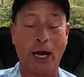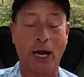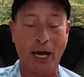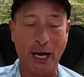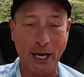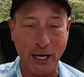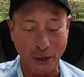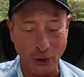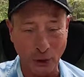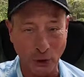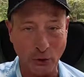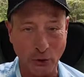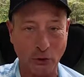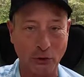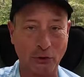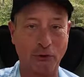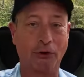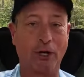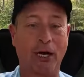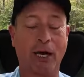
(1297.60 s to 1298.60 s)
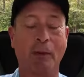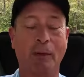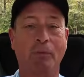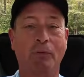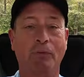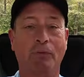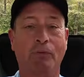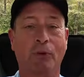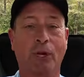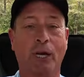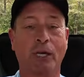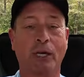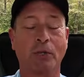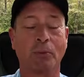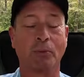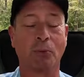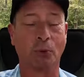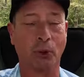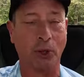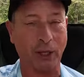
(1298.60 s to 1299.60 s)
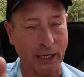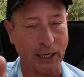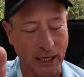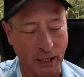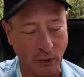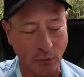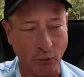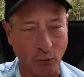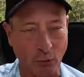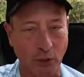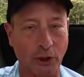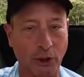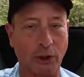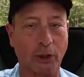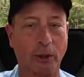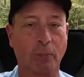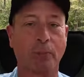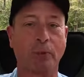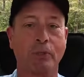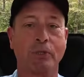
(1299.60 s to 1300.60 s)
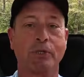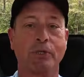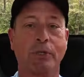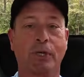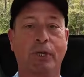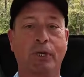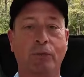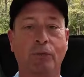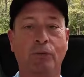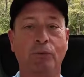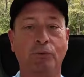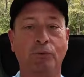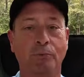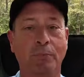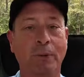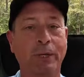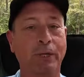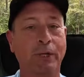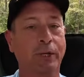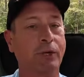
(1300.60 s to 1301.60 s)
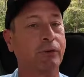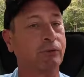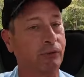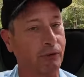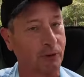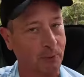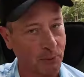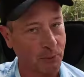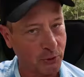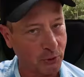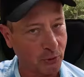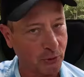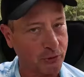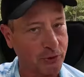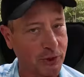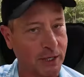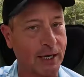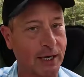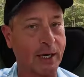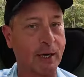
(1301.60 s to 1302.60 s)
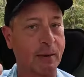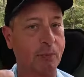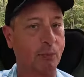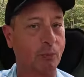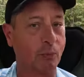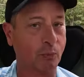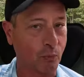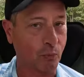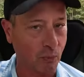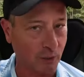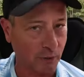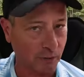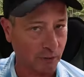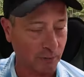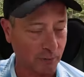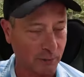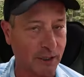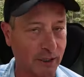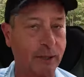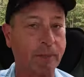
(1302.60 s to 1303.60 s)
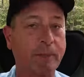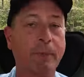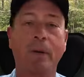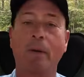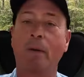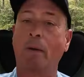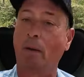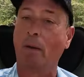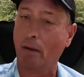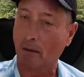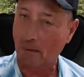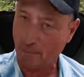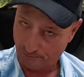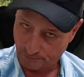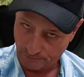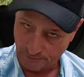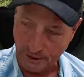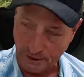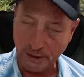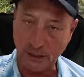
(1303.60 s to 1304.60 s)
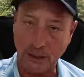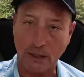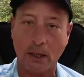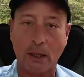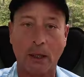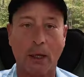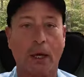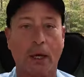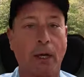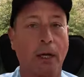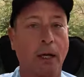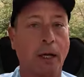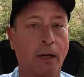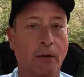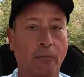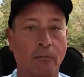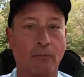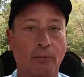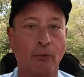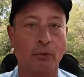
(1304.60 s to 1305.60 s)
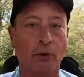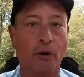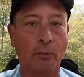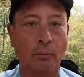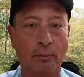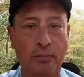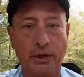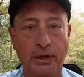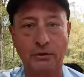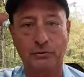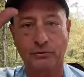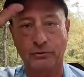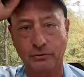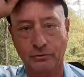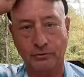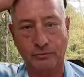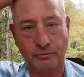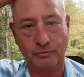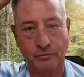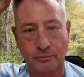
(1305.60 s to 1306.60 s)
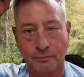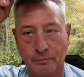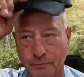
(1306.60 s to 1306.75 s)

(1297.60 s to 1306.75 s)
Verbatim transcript: I know your time is valuable, and I really appreciate you spending some of your time with me. Thank you. And for our patrons,